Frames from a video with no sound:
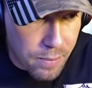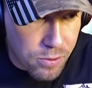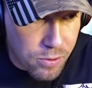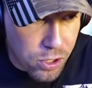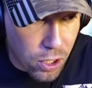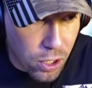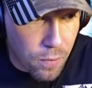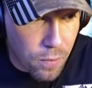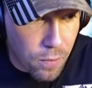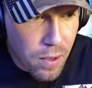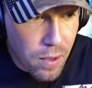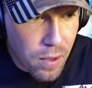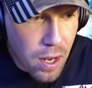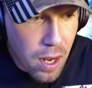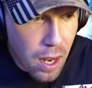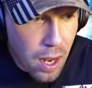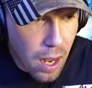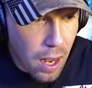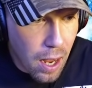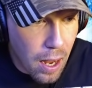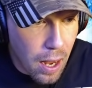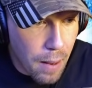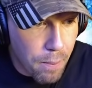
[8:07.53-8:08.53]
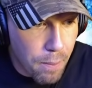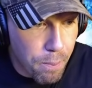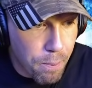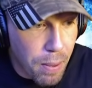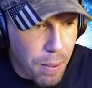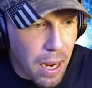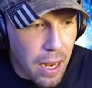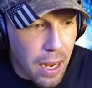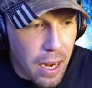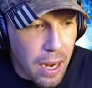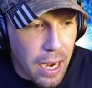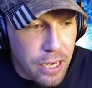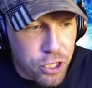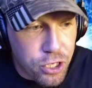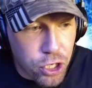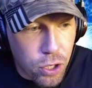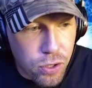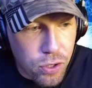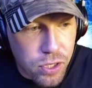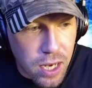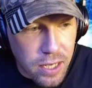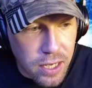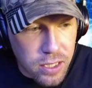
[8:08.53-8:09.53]
So, um, but I
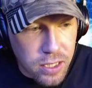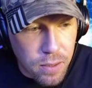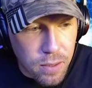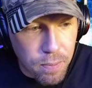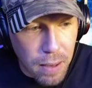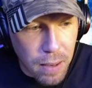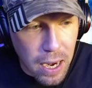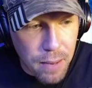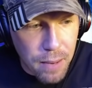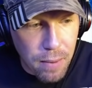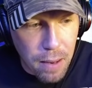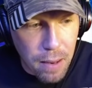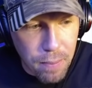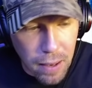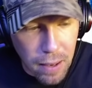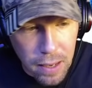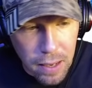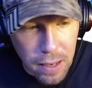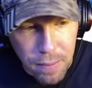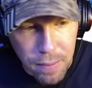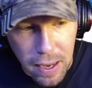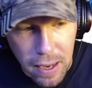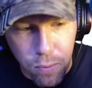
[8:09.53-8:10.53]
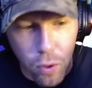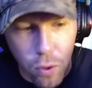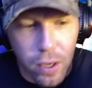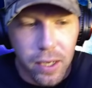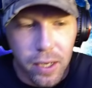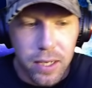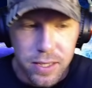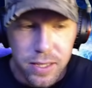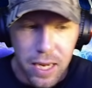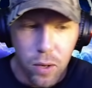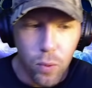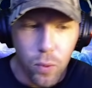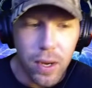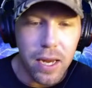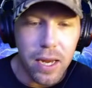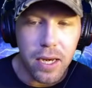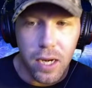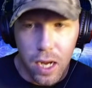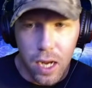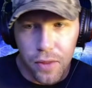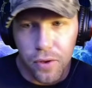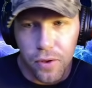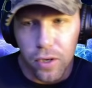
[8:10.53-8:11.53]
chose not to buy my buyback point because I went
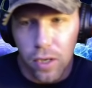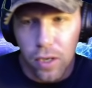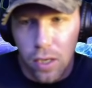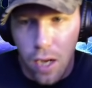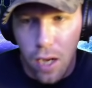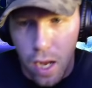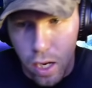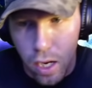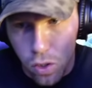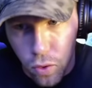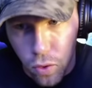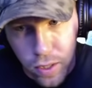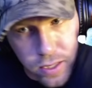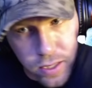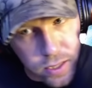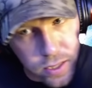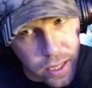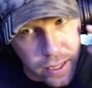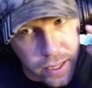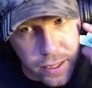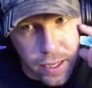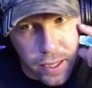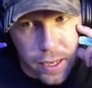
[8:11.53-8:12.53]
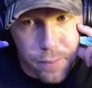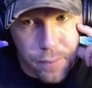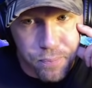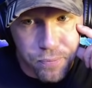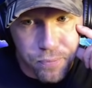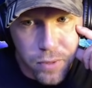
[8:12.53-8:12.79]
into other uh, coins like. Um,